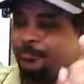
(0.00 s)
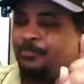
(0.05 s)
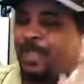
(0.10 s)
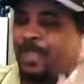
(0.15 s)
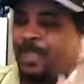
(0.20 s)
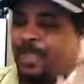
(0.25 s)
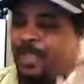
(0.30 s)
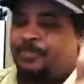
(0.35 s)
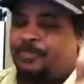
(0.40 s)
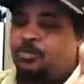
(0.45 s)

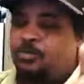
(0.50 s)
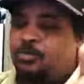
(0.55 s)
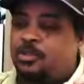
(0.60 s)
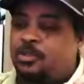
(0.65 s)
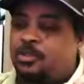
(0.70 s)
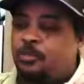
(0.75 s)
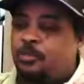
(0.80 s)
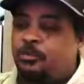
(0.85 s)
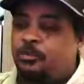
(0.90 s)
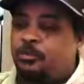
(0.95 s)
that's what's
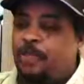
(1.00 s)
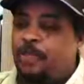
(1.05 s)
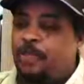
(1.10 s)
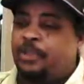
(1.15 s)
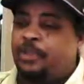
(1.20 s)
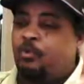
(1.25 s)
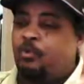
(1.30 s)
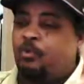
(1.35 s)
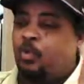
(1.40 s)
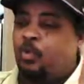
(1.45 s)
going to
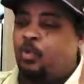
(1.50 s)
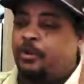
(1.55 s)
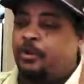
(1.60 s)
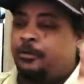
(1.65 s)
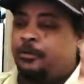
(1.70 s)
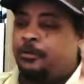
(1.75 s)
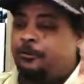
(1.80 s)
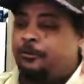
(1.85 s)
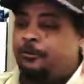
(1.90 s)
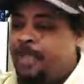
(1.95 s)
make you want
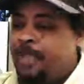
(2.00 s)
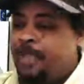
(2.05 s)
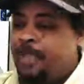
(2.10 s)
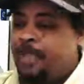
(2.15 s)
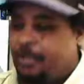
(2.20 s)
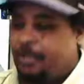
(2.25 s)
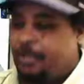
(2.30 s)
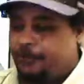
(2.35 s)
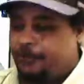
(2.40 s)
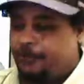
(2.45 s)
to be
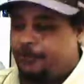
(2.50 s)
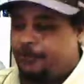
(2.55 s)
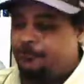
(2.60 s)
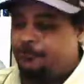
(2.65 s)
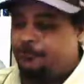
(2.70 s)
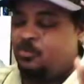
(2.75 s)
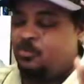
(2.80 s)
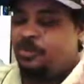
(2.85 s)
out there.